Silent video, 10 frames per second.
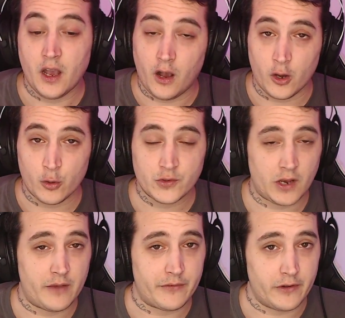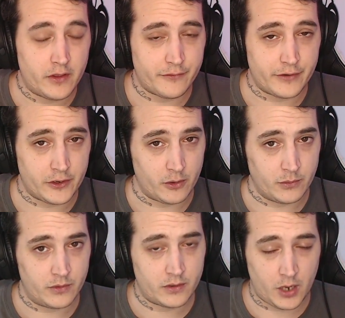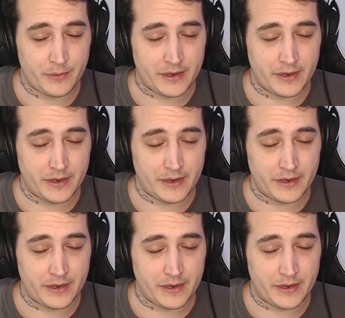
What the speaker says: I also have another video coming